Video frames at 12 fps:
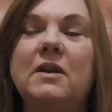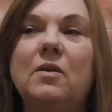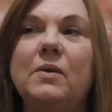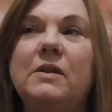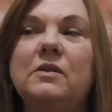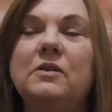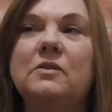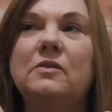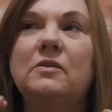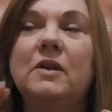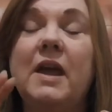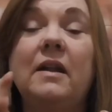I went
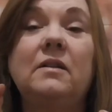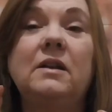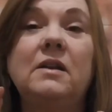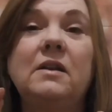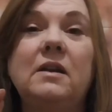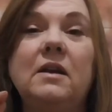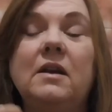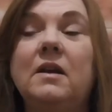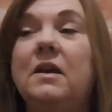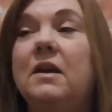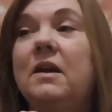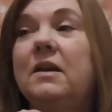to Aldi,
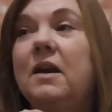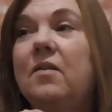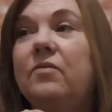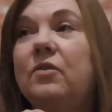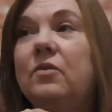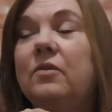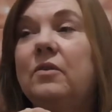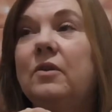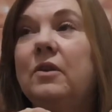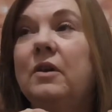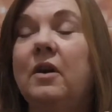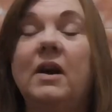and after,
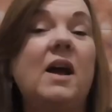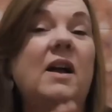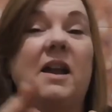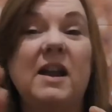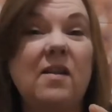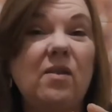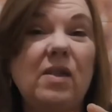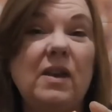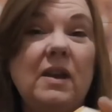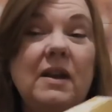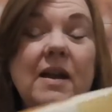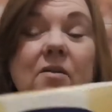I can't get
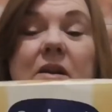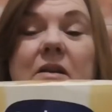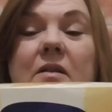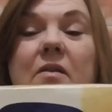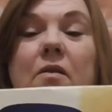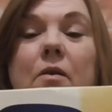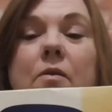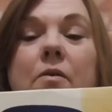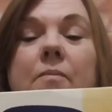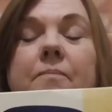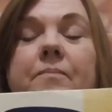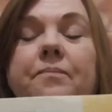everything at Aldi,
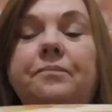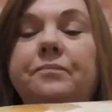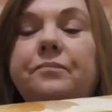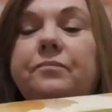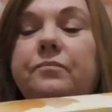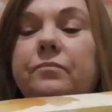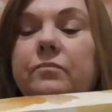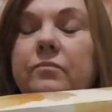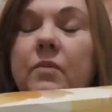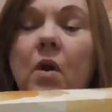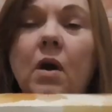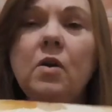so
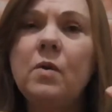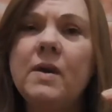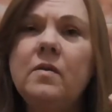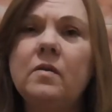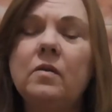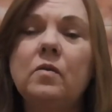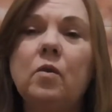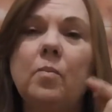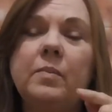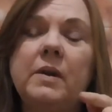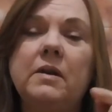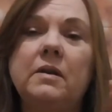I always
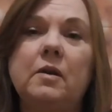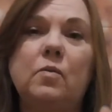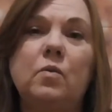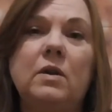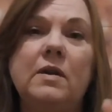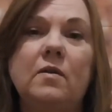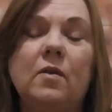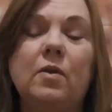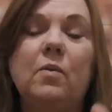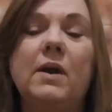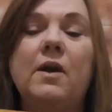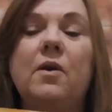stop in at Woolies on
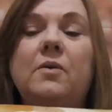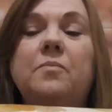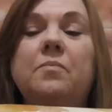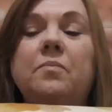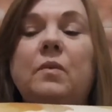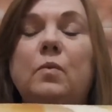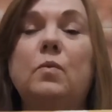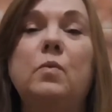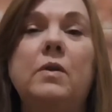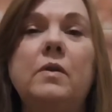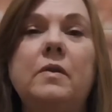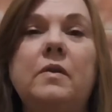the way home,
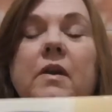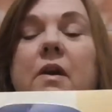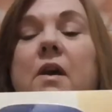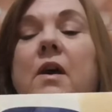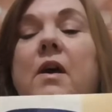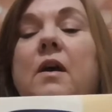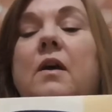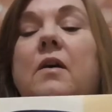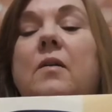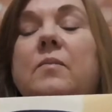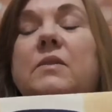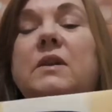Woolworths,
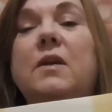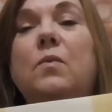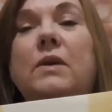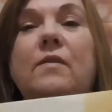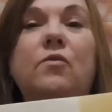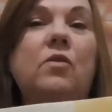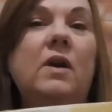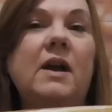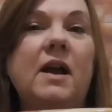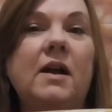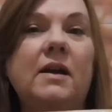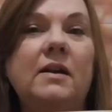um, to get whatever I
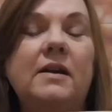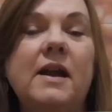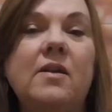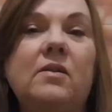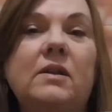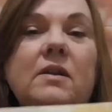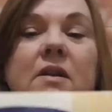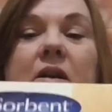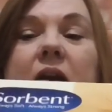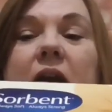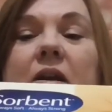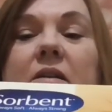can't get at Aldi.
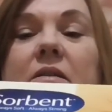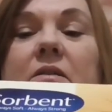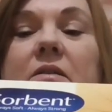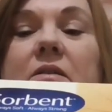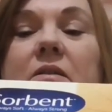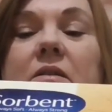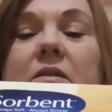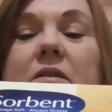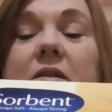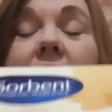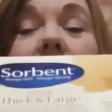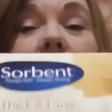And
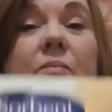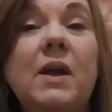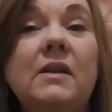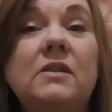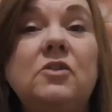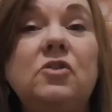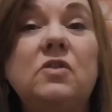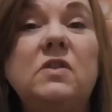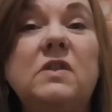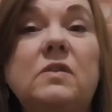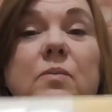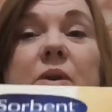none of them had
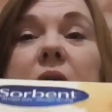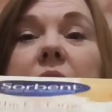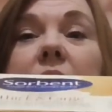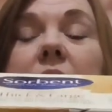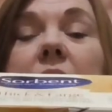tissues this week.